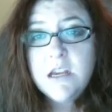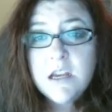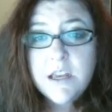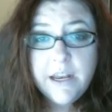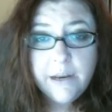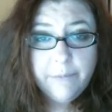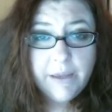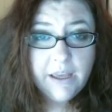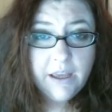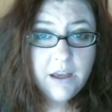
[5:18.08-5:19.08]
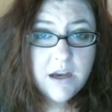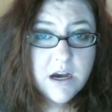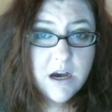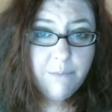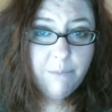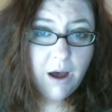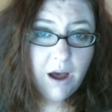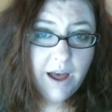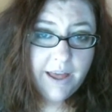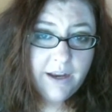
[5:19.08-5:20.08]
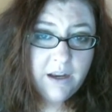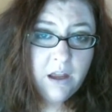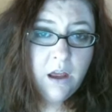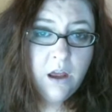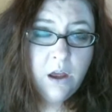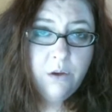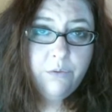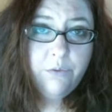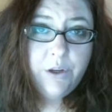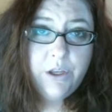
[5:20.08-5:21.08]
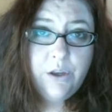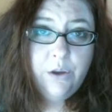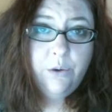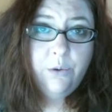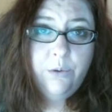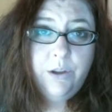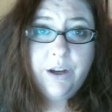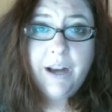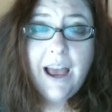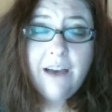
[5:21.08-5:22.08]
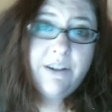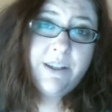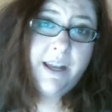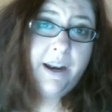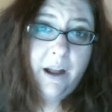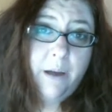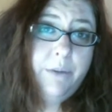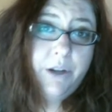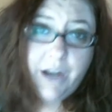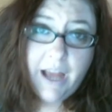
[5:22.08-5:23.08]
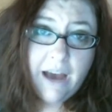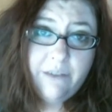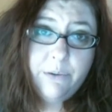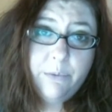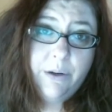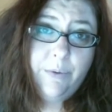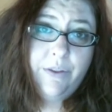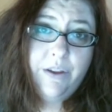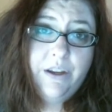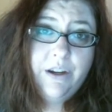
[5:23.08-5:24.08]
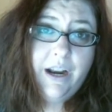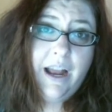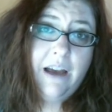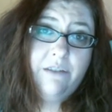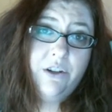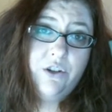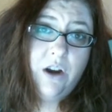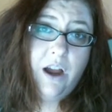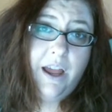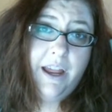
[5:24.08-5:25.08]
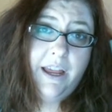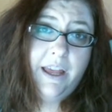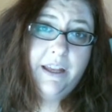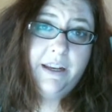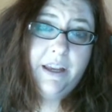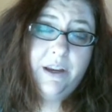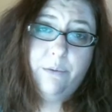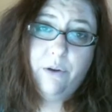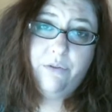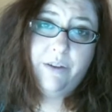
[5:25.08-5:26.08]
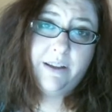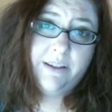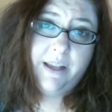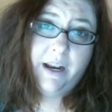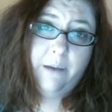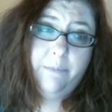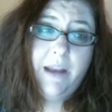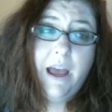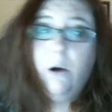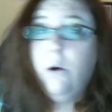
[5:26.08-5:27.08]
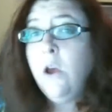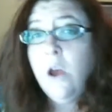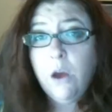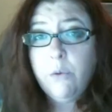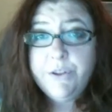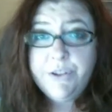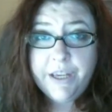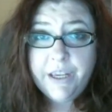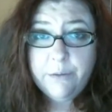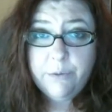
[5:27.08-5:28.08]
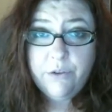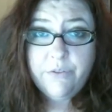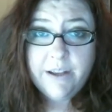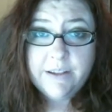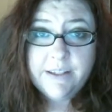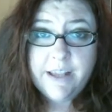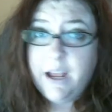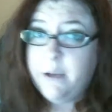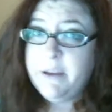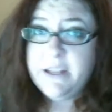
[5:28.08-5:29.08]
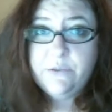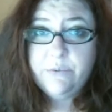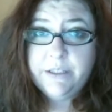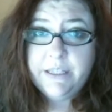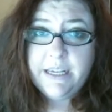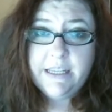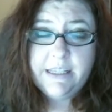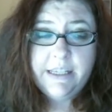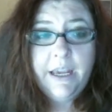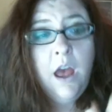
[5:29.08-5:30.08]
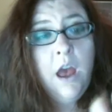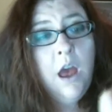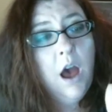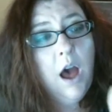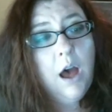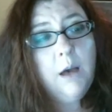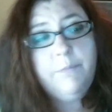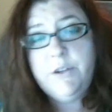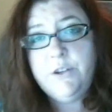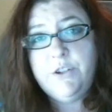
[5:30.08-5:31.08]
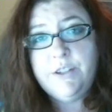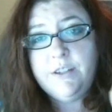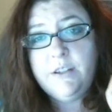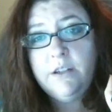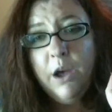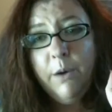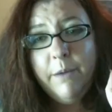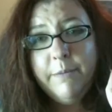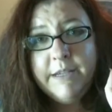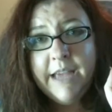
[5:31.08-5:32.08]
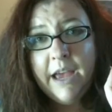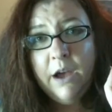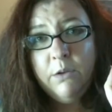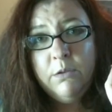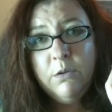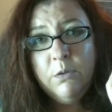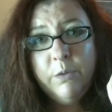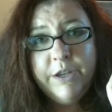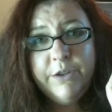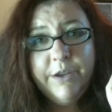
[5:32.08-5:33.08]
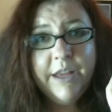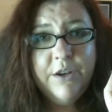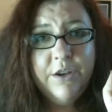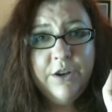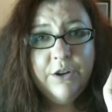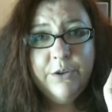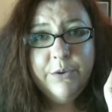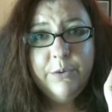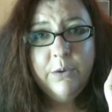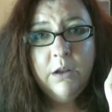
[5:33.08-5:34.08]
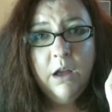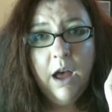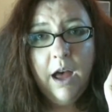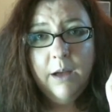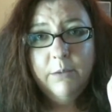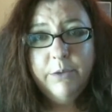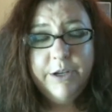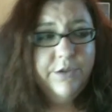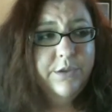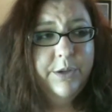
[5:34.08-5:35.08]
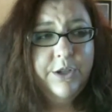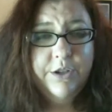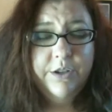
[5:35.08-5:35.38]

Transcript: gonna be a mod for you. You're gonna have to set it up, you're gonna have to work with it, you're gonna have to try and get your profile set up. Now once you get your profile set up, it's really easy. Um, you just go up and down when you get your new Uh, when you switch your,